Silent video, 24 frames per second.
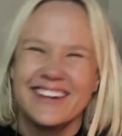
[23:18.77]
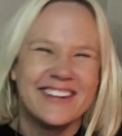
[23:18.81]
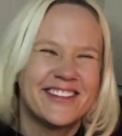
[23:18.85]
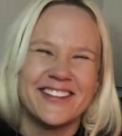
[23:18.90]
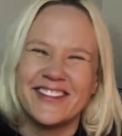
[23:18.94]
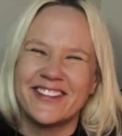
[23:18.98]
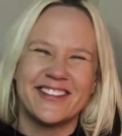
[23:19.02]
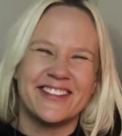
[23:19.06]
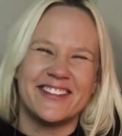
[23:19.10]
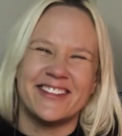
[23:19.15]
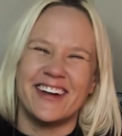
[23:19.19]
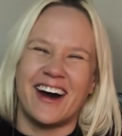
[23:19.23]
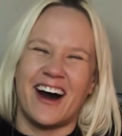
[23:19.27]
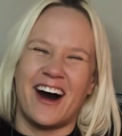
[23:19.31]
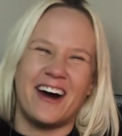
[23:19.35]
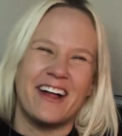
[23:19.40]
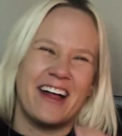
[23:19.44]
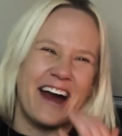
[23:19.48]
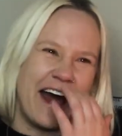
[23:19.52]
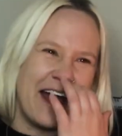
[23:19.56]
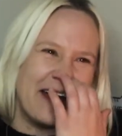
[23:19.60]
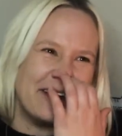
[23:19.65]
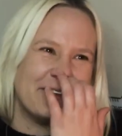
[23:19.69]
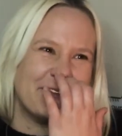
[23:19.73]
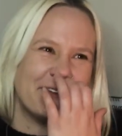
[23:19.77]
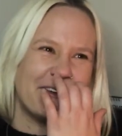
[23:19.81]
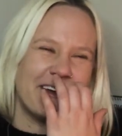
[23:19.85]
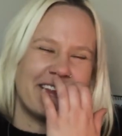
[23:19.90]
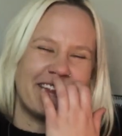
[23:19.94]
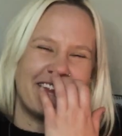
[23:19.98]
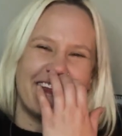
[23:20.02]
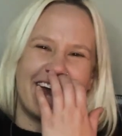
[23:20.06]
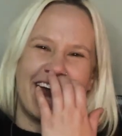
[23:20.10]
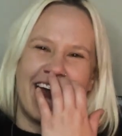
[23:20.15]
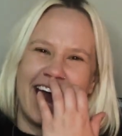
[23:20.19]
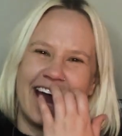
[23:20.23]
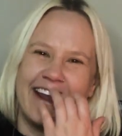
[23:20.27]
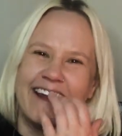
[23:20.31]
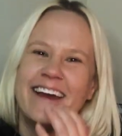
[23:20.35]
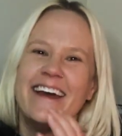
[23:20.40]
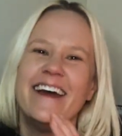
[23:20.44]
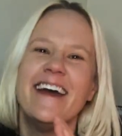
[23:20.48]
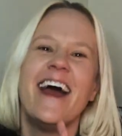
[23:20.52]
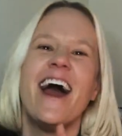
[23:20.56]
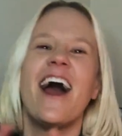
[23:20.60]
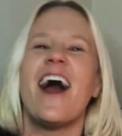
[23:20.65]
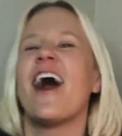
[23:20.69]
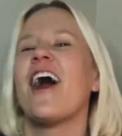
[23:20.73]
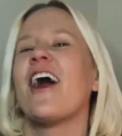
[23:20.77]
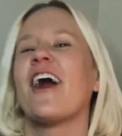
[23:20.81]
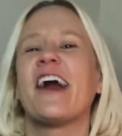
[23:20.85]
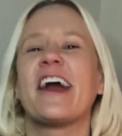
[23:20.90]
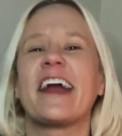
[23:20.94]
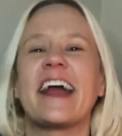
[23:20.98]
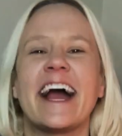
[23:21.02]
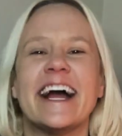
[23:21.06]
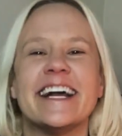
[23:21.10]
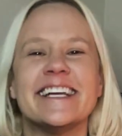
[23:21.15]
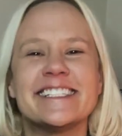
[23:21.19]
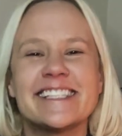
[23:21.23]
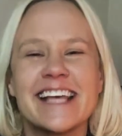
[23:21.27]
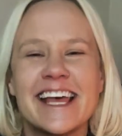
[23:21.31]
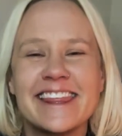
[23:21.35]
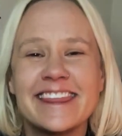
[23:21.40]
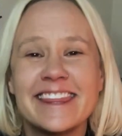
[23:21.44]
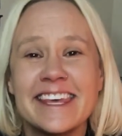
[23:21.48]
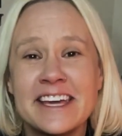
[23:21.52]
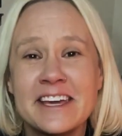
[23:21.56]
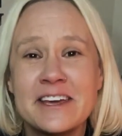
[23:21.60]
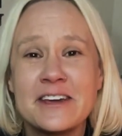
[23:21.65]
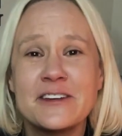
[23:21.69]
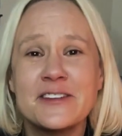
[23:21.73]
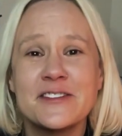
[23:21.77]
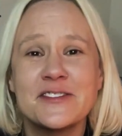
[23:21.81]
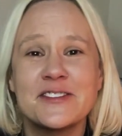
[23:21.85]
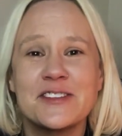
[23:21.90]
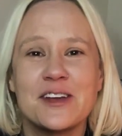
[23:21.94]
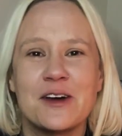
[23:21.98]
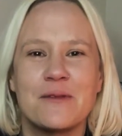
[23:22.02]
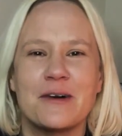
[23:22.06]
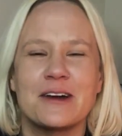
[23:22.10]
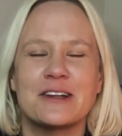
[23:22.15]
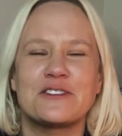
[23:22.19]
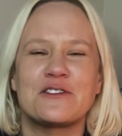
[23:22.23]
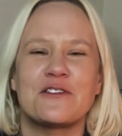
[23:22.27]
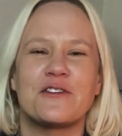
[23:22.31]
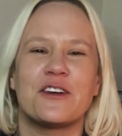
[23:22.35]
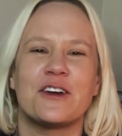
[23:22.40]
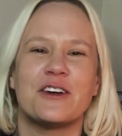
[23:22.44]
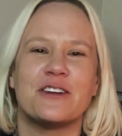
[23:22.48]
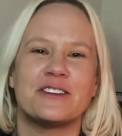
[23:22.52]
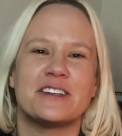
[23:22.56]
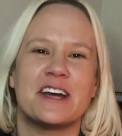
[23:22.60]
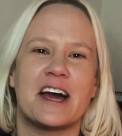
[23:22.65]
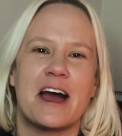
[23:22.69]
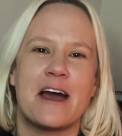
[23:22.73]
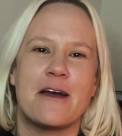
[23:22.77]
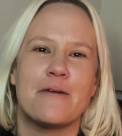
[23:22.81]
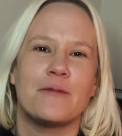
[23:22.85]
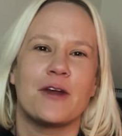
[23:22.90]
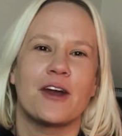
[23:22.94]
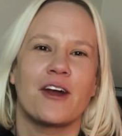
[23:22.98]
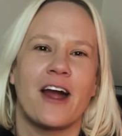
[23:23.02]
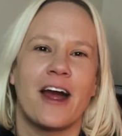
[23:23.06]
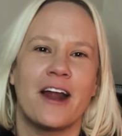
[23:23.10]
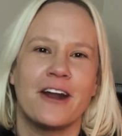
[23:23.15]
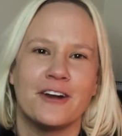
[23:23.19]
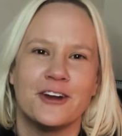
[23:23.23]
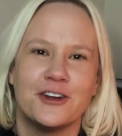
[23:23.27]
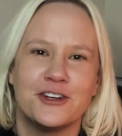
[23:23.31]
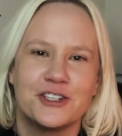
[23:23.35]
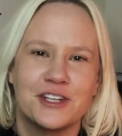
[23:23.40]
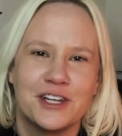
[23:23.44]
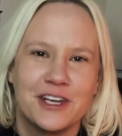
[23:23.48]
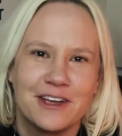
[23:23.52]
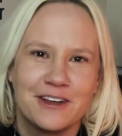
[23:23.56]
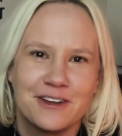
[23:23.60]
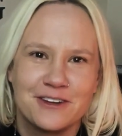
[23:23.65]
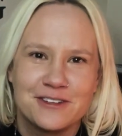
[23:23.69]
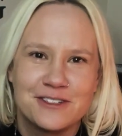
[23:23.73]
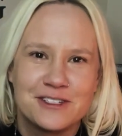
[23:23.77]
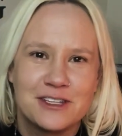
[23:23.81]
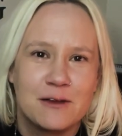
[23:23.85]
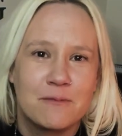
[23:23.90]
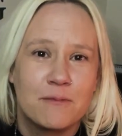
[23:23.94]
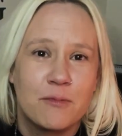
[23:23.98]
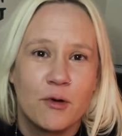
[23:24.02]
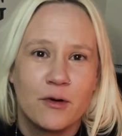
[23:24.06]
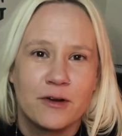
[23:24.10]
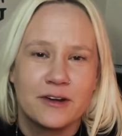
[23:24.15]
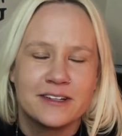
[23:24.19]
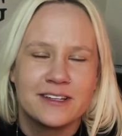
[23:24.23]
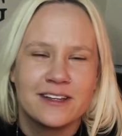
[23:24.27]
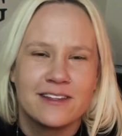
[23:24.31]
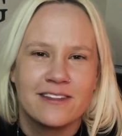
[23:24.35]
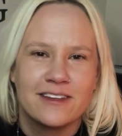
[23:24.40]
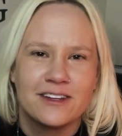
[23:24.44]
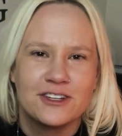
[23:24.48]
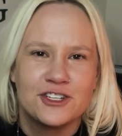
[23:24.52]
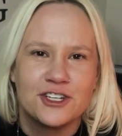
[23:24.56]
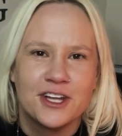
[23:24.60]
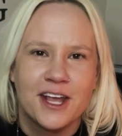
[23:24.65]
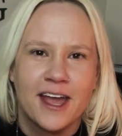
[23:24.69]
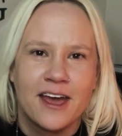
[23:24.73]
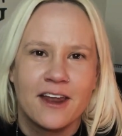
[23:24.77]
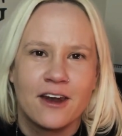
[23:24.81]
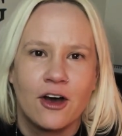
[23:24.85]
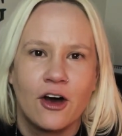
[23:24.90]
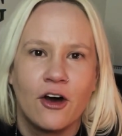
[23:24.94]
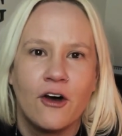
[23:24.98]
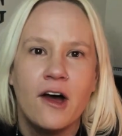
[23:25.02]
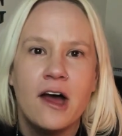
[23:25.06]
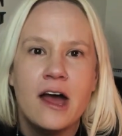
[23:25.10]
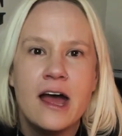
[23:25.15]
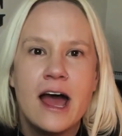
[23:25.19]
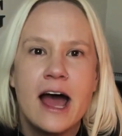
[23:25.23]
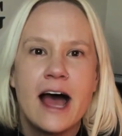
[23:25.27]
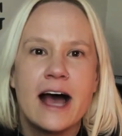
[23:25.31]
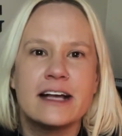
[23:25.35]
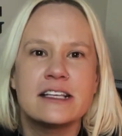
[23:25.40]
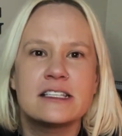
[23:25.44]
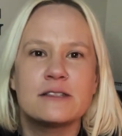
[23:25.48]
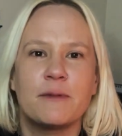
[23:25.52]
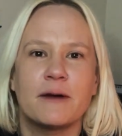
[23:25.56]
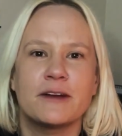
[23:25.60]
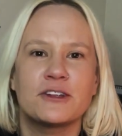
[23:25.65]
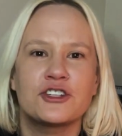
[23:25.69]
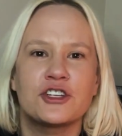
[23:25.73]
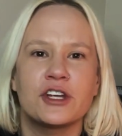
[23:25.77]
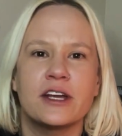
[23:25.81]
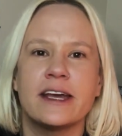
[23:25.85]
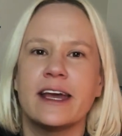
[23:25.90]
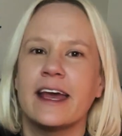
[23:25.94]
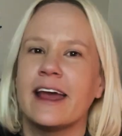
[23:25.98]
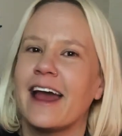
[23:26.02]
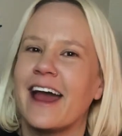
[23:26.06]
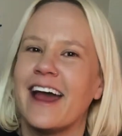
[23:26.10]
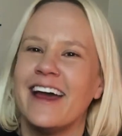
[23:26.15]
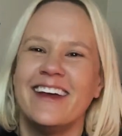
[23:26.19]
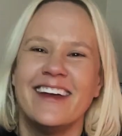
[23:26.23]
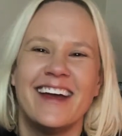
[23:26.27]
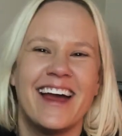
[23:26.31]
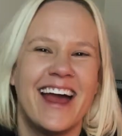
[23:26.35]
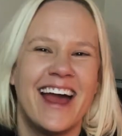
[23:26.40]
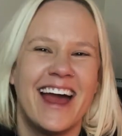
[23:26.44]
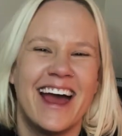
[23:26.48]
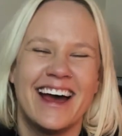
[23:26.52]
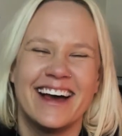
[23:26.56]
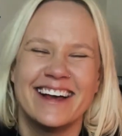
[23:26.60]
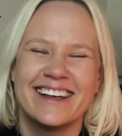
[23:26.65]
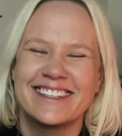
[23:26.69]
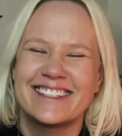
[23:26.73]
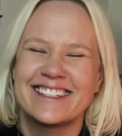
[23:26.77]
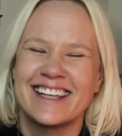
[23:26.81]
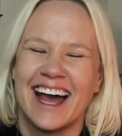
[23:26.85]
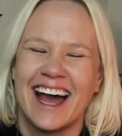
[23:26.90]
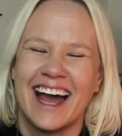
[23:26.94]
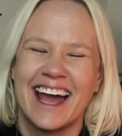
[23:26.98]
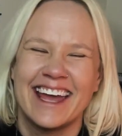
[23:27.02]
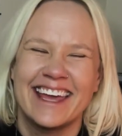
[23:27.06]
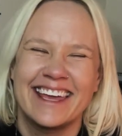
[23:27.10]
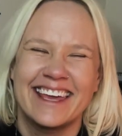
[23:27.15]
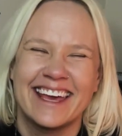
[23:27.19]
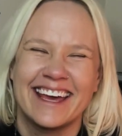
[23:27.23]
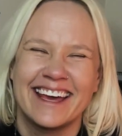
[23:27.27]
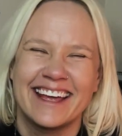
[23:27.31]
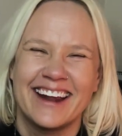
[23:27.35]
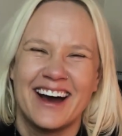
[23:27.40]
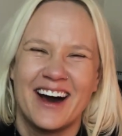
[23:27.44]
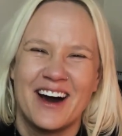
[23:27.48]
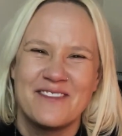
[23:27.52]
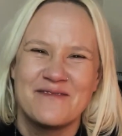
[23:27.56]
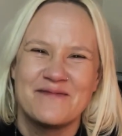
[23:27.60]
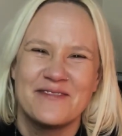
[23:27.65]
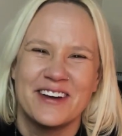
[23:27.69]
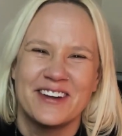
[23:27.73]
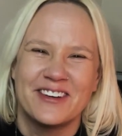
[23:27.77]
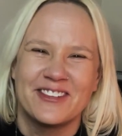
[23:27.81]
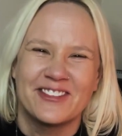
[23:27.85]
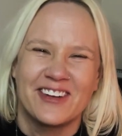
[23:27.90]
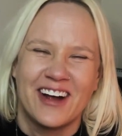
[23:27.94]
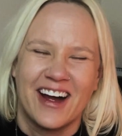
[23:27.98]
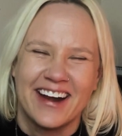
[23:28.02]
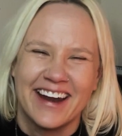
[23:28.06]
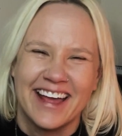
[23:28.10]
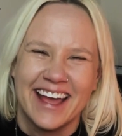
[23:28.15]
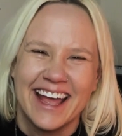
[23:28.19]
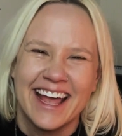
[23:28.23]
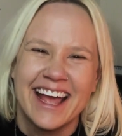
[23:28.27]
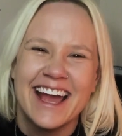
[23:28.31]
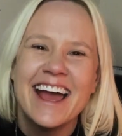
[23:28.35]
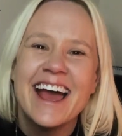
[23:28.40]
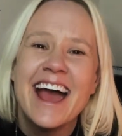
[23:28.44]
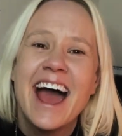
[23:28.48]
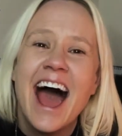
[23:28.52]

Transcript: I'll end with that. All right, guys, thank you so much for your time, your energy, your support to the channel, especially as I get up and running.